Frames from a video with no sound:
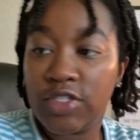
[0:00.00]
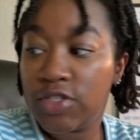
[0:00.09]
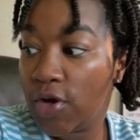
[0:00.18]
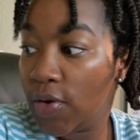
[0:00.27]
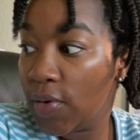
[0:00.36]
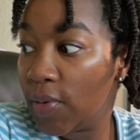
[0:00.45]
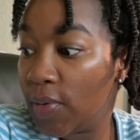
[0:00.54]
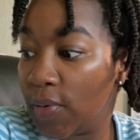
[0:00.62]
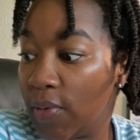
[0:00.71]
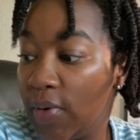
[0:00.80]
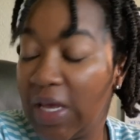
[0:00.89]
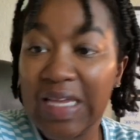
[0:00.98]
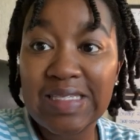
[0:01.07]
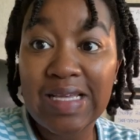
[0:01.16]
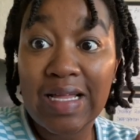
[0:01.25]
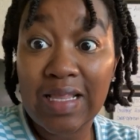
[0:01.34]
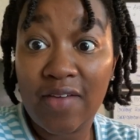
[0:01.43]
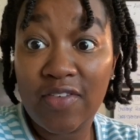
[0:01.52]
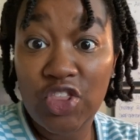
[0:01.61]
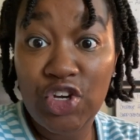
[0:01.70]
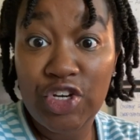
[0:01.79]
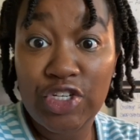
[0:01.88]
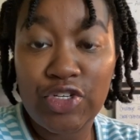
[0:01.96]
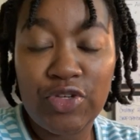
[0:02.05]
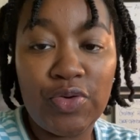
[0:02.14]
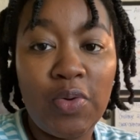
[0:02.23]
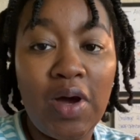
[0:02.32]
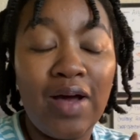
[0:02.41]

so it's 11:32.